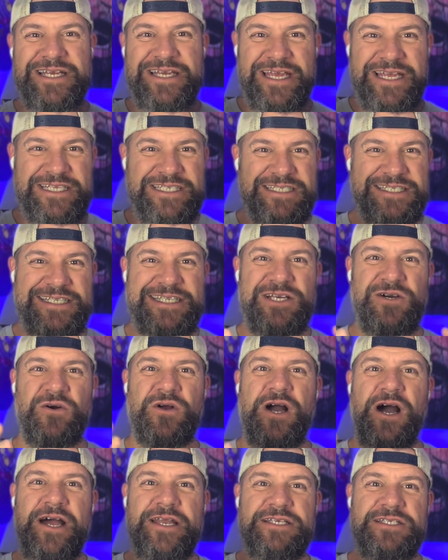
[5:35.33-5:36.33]
He's still
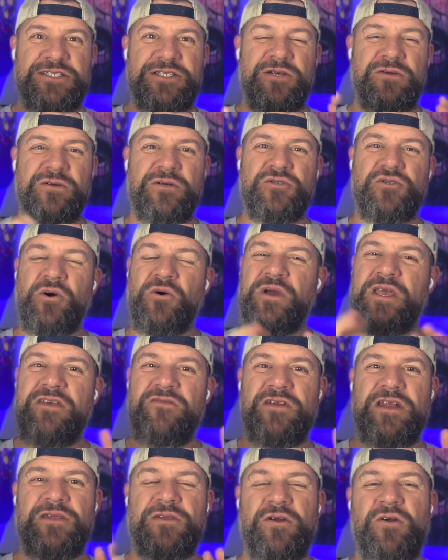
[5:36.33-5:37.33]
God. He's still in control,
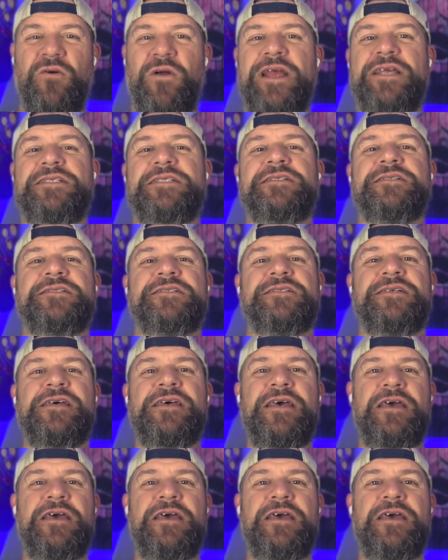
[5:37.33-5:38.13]
even in the craziness.